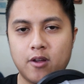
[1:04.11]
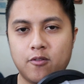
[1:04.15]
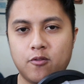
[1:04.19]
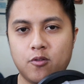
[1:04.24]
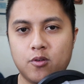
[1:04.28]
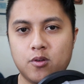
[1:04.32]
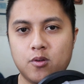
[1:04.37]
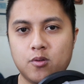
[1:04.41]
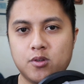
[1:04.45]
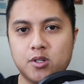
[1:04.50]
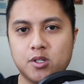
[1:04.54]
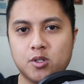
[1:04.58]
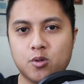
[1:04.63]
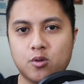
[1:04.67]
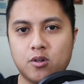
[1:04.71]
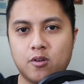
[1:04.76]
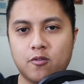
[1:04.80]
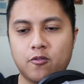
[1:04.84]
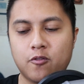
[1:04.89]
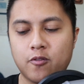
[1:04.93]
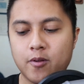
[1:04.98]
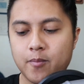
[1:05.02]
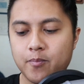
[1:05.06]
a way for you to
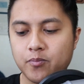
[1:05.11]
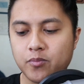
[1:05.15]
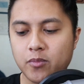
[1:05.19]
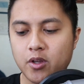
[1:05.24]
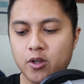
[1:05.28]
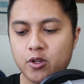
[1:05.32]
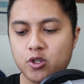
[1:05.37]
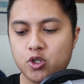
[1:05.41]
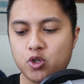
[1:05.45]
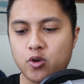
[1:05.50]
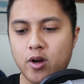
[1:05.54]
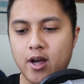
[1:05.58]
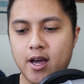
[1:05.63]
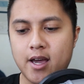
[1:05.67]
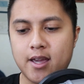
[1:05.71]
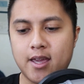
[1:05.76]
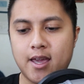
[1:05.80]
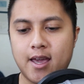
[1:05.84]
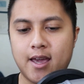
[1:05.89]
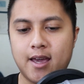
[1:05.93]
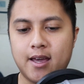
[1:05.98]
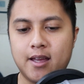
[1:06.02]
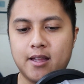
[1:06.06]
sort of try
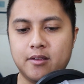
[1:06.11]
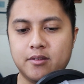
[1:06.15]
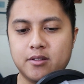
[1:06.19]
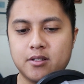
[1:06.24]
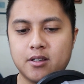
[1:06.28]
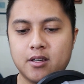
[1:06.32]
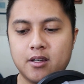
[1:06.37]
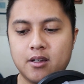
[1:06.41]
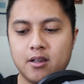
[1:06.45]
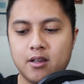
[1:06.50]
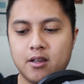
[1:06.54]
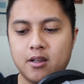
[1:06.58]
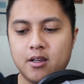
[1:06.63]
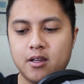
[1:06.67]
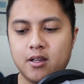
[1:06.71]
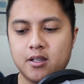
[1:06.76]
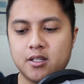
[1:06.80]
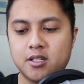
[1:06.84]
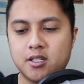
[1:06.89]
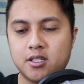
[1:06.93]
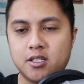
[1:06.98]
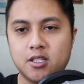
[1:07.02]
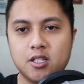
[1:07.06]
and
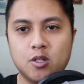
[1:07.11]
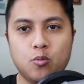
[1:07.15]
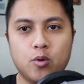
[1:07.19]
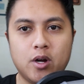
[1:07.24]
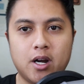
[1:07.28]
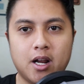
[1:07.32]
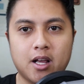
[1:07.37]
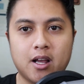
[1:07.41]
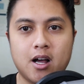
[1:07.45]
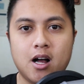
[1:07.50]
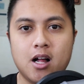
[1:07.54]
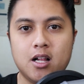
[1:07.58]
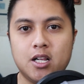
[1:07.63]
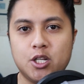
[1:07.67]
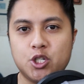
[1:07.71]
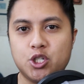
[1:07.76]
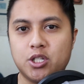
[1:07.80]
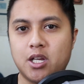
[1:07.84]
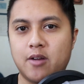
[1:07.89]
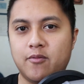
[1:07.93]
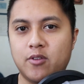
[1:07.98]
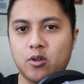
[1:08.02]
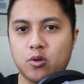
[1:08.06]
see what a
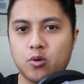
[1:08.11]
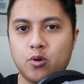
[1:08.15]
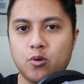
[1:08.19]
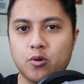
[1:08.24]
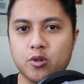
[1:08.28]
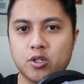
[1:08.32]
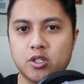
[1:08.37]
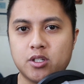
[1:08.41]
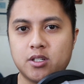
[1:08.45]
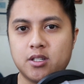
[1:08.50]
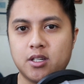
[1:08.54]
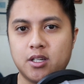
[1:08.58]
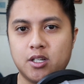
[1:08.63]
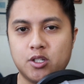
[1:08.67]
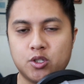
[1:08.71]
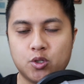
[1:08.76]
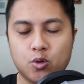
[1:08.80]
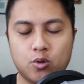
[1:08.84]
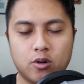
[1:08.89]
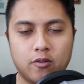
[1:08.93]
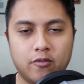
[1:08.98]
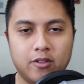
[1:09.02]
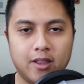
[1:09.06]
college level course is
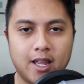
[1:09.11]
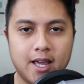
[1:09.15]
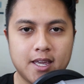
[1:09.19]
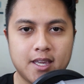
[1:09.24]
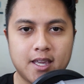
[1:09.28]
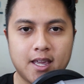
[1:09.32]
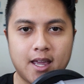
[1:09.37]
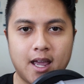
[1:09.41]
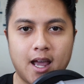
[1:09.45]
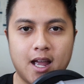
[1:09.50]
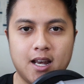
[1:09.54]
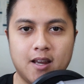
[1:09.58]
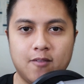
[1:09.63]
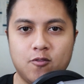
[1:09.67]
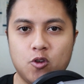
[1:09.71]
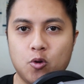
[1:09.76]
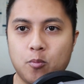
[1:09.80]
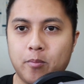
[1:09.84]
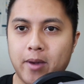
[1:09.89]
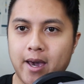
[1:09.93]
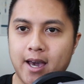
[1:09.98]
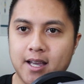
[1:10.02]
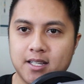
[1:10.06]
sort of like, and if
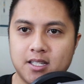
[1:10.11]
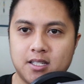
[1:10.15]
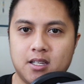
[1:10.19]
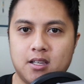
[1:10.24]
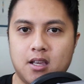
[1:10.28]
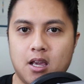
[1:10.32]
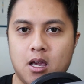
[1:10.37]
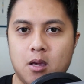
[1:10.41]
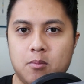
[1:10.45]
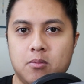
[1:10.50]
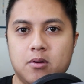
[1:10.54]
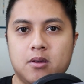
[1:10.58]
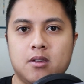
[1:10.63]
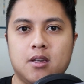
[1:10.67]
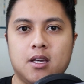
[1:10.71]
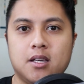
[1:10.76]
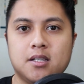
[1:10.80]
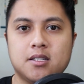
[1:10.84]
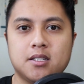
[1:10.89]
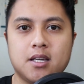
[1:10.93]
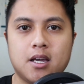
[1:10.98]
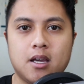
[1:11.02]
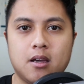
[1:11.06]
you pass the AP
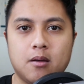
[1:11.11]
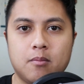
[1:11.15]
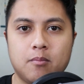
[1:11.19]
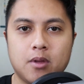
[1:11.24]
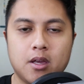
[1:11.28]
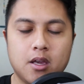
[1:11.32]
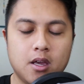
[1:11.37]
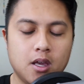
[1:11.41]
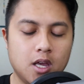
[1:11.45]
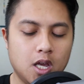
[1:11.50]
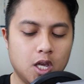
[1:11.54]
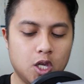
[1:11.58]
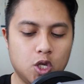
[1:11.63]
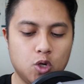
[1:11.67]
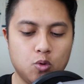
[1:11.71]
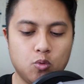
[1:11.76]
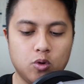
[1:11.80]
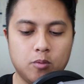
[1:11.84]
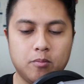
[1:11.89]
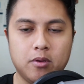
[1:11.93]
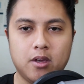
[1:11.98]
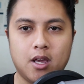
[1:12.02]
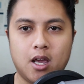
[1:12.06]
exam,
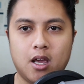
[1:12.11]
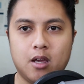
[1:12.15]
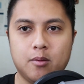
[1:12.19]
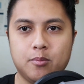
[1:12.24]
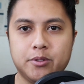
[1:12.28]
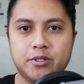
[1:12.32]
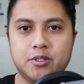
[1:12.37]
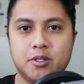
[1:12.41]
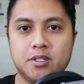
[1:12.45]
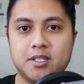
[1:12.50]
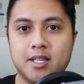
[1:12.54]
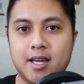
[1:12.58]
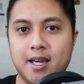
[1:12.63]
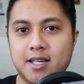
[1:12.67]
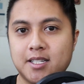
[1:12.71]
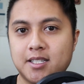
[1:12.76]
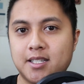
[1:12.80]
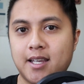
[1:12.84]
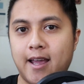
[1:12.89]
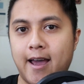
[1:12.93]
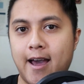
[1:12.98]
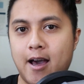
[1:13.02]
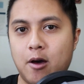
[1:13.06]
you would be able to
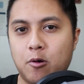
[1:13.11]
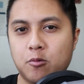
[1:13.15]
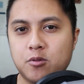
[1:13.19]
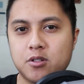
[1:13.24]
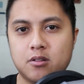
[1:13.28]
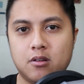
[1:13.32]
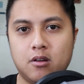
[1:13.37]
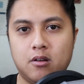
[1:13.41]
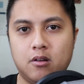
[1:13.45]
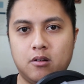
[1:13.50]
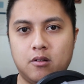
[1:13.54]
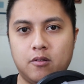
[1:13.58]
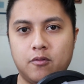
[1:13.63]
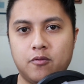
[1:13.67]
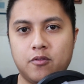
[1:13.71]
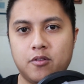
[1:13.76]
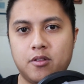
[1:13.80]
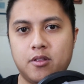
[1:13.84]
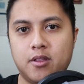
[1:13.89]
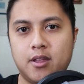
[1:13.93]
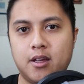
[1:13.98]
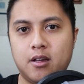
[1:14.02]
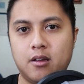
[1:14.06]
test out
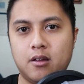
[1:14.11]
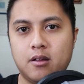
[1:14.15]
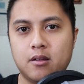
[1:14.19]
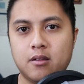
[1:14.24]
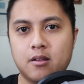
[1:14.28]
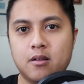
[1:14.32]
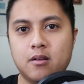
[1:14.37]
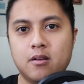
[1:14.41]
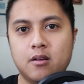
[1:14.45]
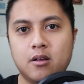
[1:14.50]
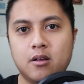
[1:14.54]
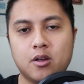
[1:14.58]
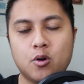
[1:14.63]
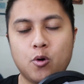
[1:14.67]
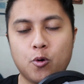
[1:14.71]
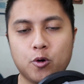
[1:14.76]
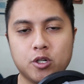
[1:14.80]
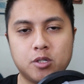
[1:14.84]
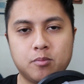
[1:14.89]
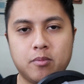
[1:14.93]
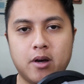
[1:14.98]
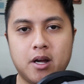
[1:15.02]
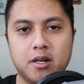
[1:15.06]
of the
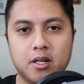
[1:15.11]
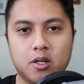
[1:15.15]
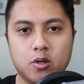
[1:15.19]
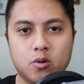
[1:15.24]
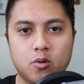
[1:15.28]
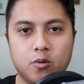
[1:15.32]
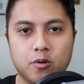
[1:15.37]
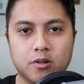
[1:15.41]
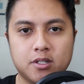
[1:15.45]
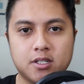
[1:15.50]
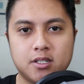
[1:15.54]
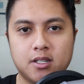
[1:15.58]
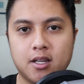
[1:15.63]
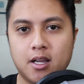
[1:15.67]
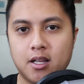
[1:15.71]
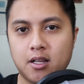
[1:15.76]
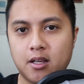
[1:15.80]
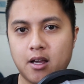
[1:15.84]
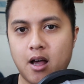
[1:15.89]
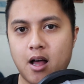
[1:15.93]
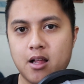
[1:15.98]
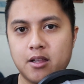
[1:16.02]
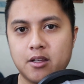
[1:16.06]
corresponding course
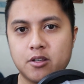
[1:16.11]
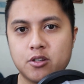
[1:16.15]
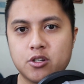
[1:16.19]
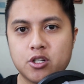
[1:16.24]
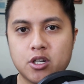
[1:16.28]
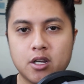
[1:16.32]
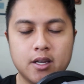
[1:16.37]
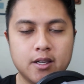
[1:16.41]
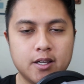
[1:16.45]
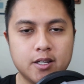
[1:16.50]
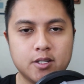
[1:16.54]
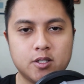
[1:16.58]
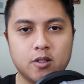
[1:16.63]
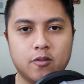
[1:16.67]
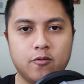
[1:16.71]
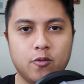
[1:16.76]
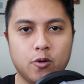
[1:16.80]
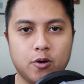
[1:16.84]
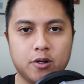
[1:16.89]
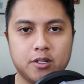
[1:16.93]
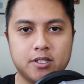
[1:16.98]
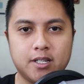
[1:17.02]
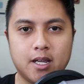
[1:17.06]
in college. So
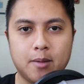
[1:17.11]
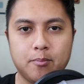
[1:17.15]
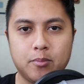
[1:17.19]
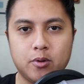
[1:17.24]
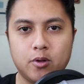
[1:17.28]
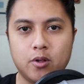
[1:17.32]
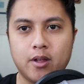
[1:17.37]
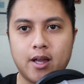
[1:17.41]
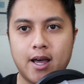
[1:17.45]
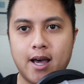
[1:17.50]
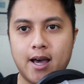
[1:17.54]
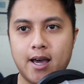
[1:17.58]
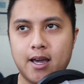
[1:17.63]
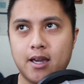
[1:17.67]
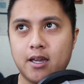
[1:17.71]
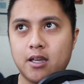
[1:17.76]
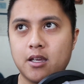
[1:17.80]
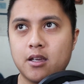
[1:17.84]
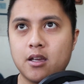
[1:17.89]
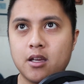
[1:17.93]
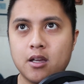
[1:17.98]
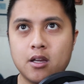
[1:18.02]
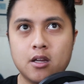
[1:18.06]
for example,
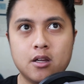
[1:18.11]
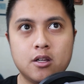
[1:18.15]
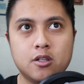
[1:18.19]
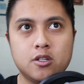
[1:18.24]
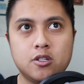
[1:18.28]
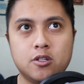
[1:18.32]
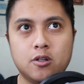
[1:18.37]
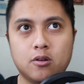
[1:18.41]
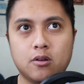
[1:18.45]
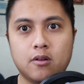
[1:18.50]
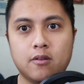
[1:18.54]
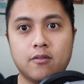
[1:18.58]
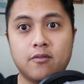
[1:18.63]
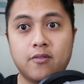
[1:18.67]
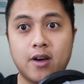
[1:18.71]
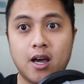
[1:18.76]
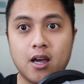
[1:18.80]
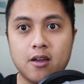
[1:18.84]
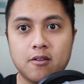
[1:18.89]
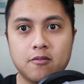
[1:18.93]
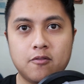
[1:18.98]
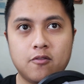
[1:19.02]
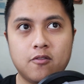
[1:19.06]
I took
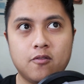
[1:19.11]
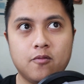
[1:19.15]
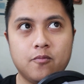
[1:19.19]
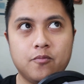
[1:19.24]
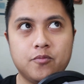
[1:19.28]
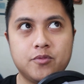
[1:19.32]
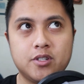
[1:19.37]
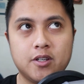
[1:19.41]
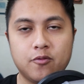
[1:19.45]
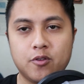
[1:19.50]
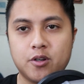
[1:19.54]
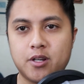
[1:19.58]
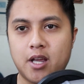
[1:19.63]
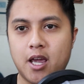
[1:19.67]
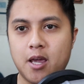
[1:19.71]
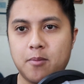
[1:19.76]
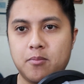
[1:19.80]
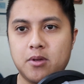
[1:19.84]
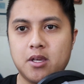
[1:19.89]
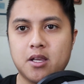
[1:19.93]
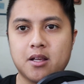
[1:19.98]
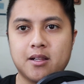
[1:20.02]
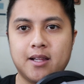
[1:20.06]
5 different
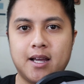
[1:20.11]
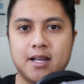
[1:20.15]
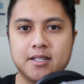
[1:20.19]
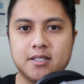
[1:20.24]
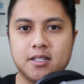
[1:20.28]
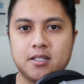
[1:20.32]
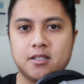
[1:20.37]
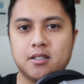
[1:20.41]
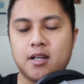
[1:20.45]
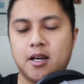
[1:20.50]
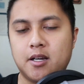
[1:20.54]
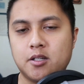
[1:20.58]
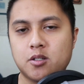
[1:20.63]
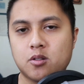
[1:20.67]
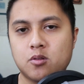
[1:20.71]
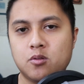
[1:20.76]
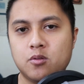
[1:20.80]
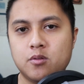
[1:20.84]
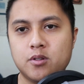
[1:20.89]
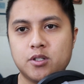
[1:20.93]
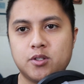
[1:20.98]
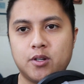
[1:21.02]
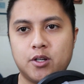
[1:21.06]
AP classes in high
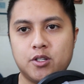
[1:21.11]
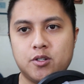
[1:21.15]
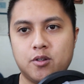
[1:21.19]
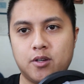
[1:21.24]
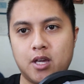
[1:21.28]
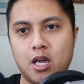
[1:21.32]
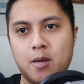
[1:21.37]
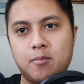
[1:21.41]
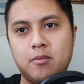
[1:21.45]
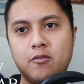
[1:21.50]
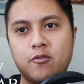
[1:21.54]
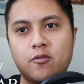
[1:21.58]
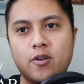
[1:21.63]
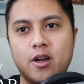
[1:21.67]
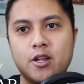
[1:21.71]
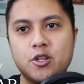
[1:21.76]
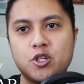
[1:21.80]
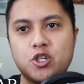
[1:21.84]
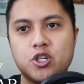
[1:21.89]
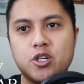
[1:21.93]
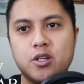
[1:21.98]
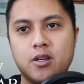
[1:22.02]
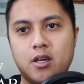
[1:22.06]
school. So I took AP
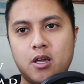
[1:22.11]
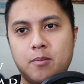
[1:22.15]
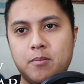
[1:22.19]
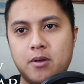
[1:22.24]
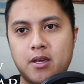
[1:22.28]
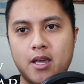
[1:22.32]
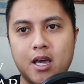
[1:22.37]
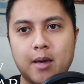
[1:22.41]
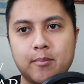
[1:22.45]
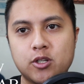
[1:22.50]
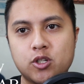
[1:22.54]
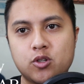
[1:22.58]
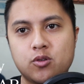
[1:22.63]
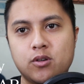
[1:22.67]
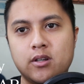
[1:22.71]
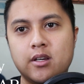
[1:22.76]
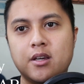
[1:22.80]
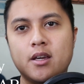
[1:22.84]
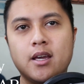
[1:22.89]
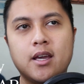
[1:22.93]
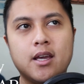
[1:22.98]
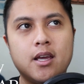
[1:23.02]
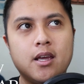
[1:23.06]
French, AP
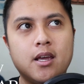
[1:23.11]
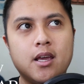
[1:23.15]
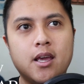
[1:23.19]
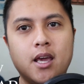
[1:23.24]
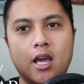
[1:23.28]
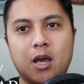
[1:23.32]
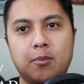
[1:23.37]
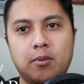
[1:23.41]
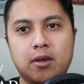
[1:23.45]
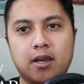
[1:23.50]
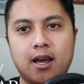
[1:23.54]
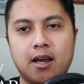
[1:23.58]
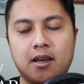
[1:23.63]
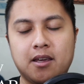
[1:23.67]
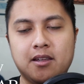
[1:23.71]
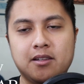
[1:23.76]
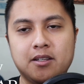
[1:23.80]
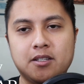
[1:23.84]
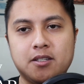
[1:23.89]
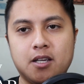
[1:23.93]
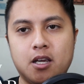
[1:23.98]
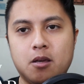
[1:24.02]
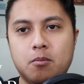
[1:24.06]
Chemistry, AP
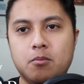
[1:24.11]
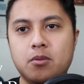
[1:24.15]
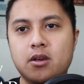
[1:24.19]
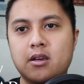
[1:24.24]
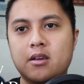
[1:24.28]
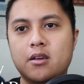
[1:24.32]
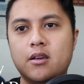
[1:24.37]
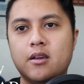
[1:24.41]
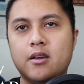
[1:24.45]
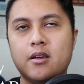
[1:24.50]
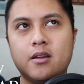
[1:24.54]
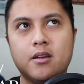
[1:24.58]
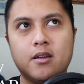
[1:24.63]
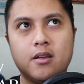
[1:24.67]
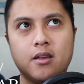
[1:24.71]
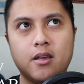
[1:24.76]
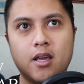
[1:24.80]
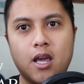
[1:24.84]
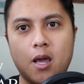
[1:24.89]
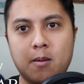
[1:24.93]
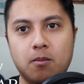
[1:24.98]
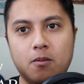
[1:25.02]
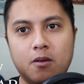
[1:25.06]
Calculus AB,
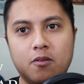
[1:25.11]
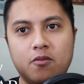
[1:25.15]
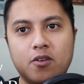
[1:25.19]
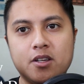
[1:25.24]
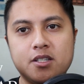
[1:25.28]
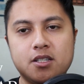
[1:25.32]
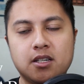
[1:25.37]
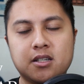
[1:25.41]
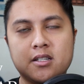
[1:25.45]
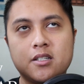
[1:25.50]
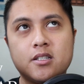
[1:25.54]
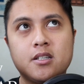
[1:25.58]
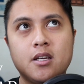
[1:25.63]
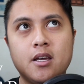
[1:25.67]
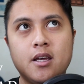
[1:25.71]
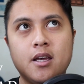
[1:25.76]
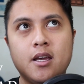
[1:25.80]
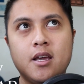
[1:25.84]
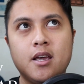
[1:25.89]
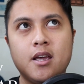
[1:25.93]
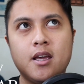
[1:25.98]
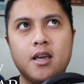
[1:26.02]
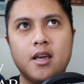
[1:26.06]
AP Physics,
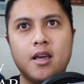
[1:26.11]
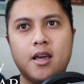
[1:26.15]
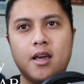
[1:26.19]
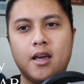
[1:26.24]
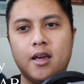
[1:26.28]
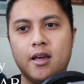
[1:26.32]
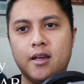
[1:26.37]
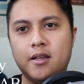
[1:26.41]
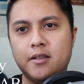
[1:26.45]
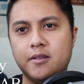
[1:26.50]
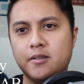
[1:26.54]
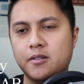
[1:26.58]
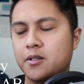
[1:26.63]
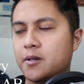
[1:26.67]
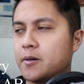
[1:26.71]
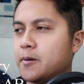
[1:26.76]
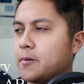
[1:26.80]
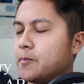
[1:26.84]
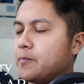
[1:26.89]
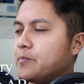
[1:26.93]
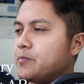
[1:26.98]
and